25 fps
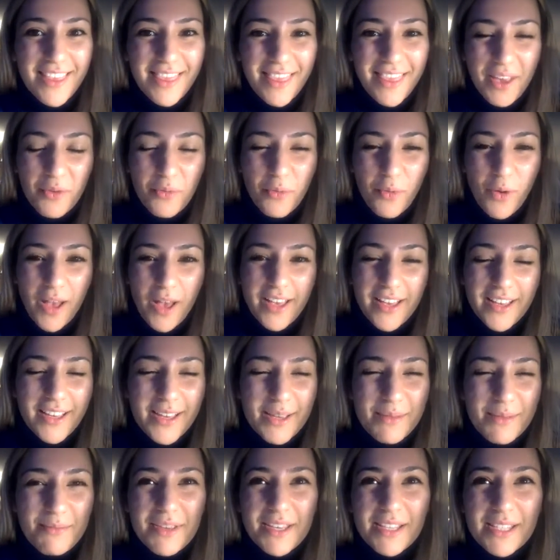like what
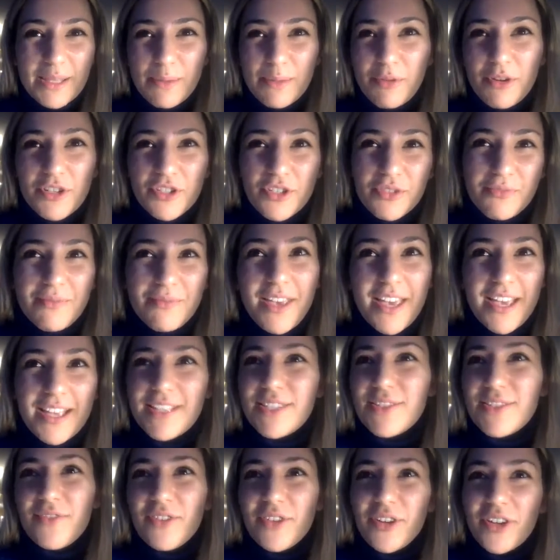can be some urgent pains
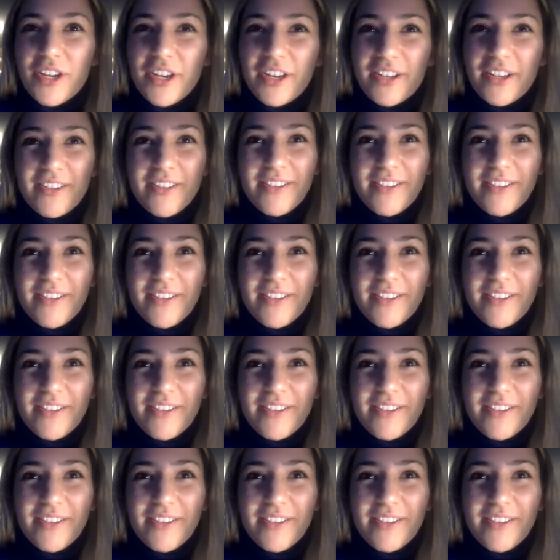for,